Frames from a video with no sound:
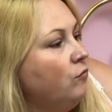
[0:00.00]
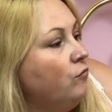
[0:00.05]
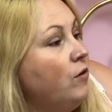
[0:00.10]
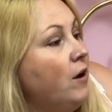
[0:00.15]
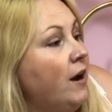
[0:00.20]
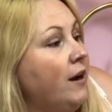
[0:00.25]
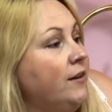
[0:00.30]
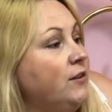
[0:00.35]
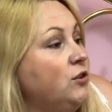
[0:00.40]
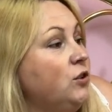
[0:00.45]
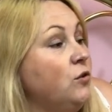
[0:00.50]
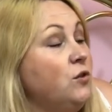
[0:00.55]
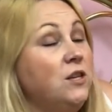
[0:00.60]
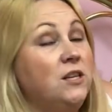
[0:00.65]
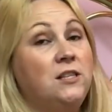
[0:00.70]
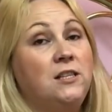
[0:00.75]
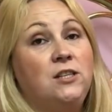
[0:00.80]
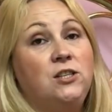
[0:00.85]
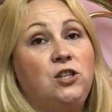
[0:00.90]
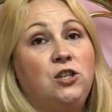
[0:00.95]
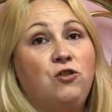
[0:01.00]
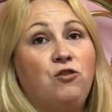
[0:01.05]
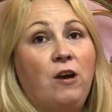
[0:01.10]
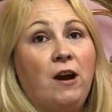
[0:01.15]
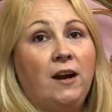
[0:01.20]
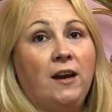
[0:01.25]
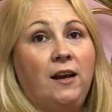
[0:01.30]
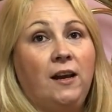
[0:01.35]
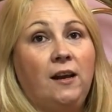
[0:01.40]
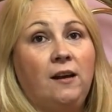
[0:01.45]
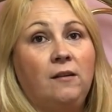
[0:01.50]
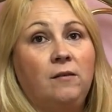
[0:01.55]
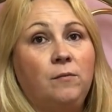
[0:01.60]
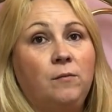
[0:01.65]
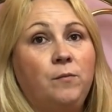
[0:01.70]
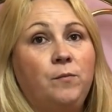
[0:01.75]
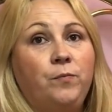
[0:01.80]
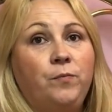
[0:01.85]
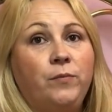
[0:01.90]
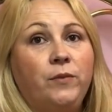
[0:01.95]
Right, so this is your tracking.
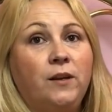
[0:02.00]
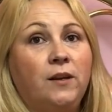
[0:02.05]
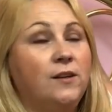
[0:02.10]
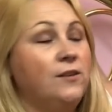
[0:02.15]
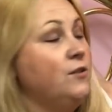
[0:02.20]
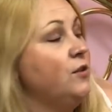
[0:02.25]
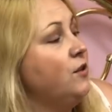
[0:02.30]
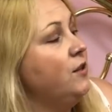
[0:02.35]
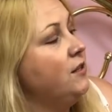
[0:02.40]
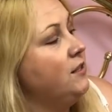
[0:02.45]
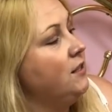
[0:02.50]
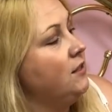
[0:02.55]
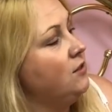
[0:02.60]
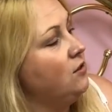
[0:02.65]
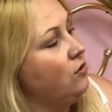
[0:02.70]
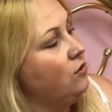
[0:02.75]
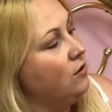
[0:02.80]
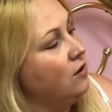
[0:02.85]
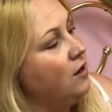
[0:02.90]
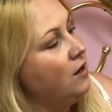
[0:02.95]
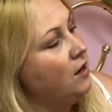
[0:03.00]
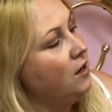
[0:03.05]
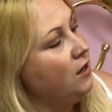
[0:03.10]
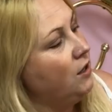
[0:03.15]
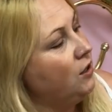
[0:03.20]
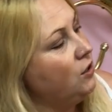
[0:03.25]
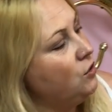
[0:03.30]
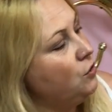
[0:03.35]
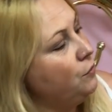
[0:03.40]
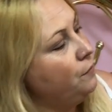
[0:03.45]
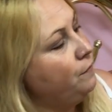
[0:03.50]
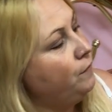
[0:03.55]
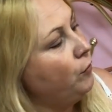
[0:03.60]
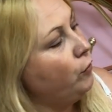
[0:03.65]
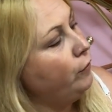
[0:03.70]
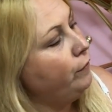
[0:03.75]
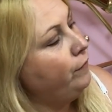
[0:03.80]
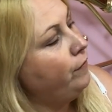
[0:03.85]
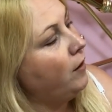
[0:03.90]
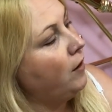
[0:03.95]
So this is, look, you can do
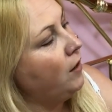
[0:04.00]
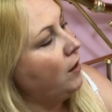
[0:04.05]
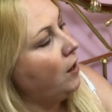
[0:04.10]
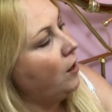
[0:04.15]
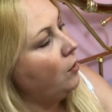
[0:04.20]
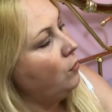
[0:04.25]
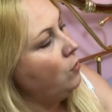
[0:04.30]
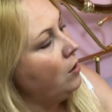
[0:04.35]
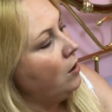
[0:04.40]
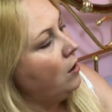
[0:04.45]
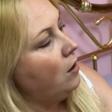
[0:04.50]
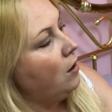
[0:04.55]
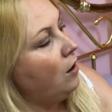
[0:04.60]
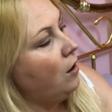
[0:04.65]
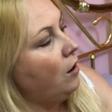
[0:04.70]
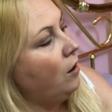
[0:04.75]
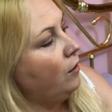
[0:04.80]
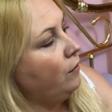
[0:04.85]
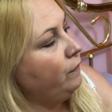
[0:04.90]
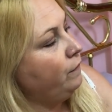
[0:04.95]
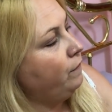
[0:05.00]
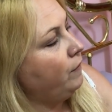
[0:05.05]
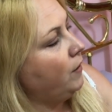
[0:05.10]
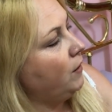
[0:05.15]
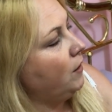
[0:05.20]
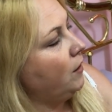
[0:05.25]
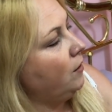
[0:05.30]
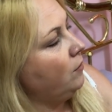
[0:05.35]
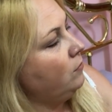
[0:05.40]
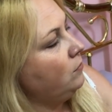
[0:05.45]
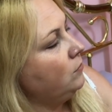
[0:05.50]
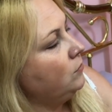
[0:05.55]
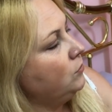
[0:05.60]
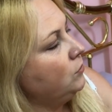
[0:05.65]
full follow, half follow.